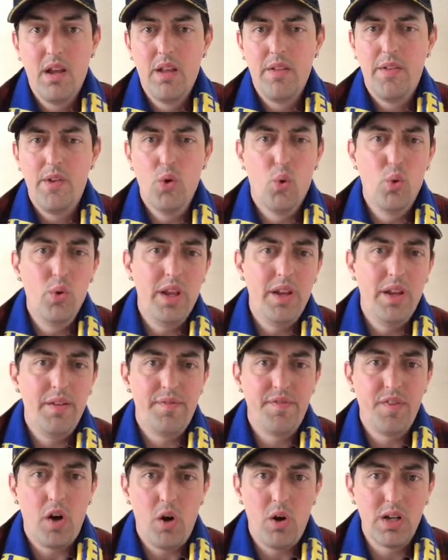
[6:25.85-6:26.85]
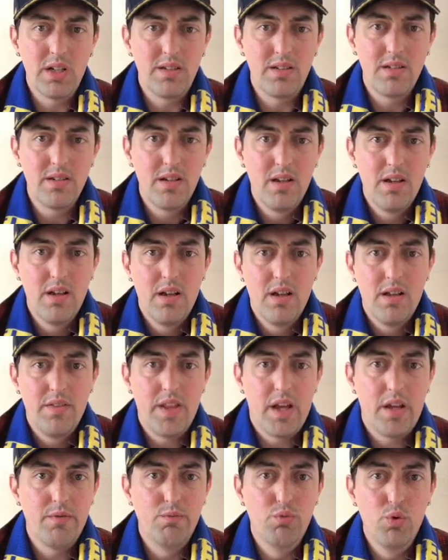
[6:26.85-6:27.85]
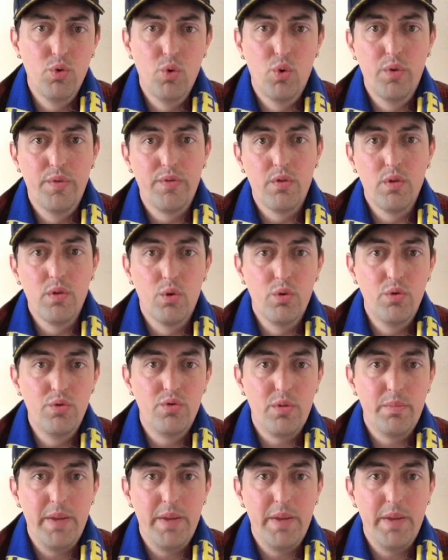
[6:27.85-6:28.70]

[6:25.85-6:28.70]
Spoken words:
The only forward that run over 100